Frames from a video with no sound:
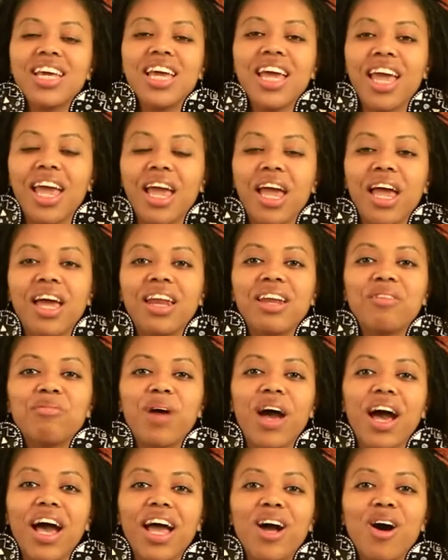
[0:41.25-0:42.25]
And
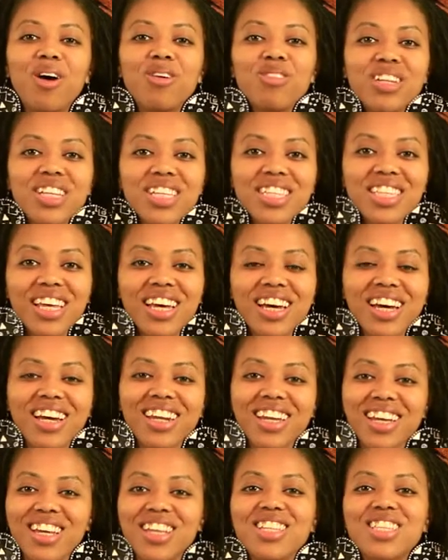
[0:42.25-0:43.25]
my oldest son
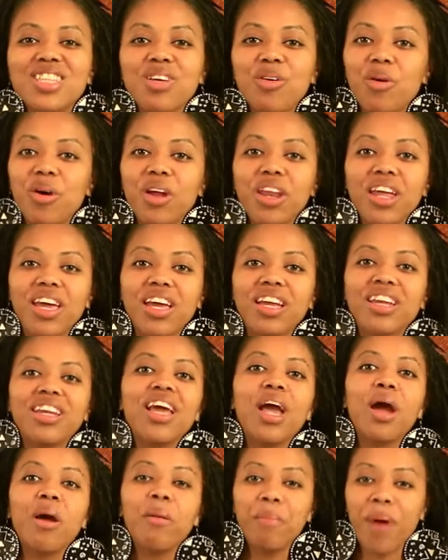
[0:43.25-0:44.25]
is on it
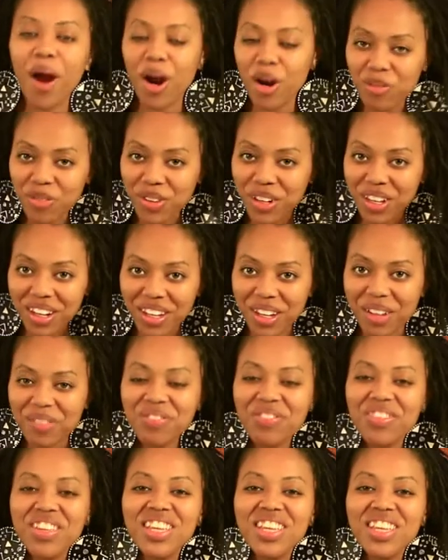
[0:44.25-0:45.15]
perfectly.